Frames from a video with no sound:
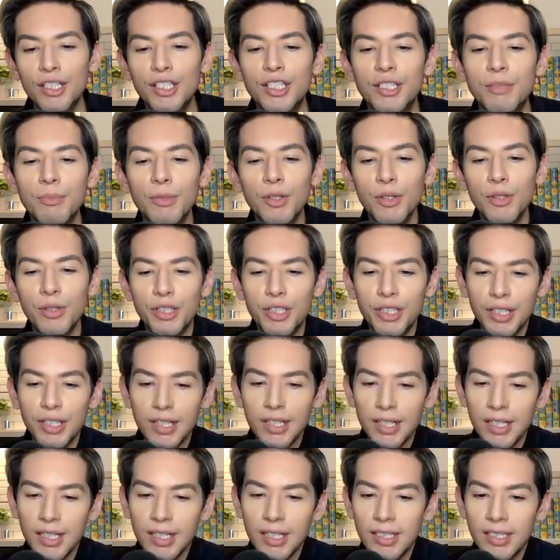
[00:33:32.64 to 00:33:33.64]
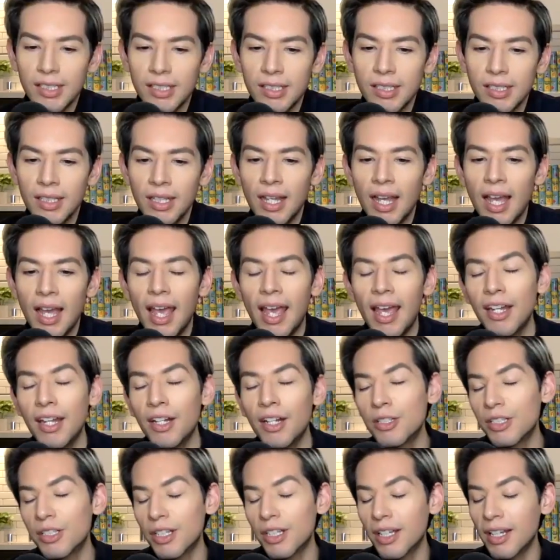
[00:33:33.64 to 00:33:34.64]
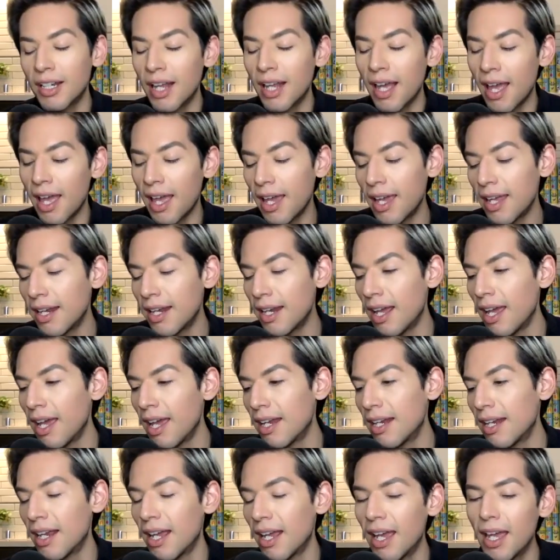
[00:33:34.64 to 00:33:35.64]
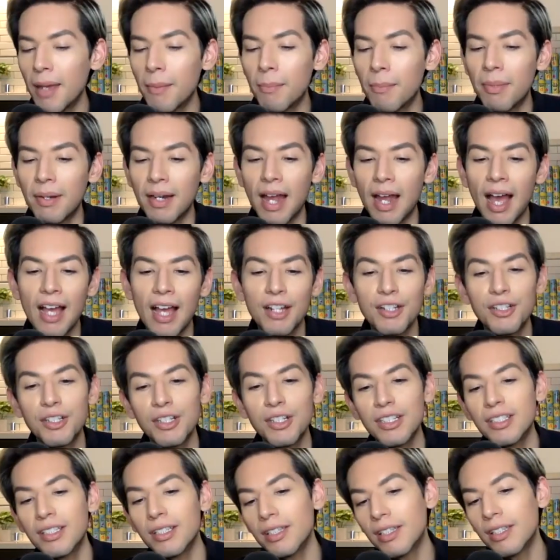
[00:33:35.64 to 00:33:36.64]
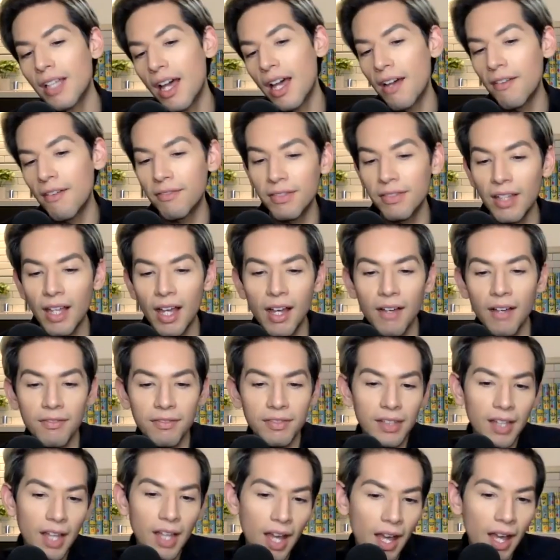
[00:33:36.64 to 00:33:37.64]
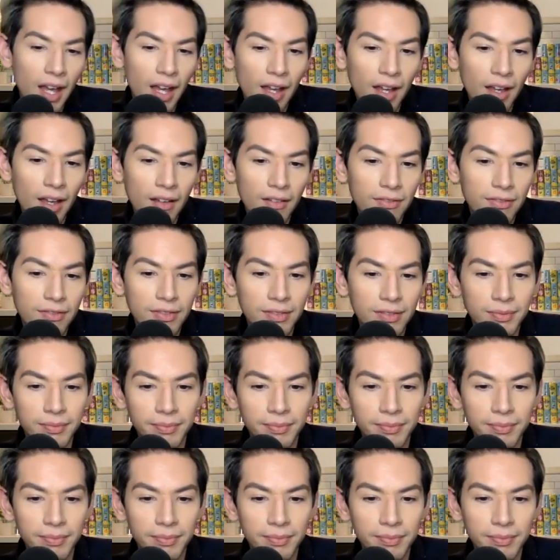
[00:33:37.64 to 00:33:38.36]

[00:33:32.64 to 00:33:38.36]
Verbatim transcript: Smooches. Haters are going to hate, hate, hate, but I just love, love, love.